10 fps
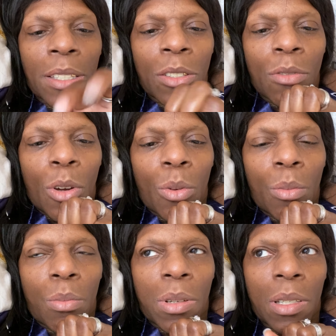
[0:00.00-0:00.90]
to the rope.
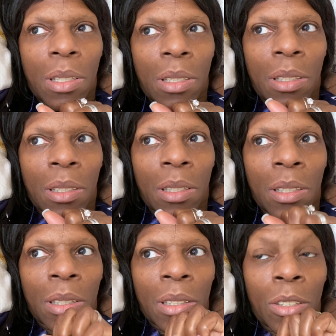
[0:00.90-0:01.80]

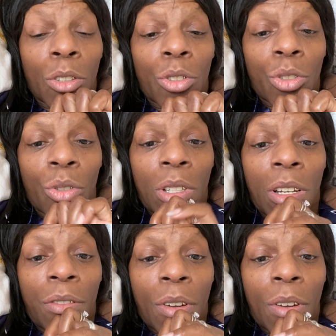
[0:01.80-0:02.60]
So sure enough,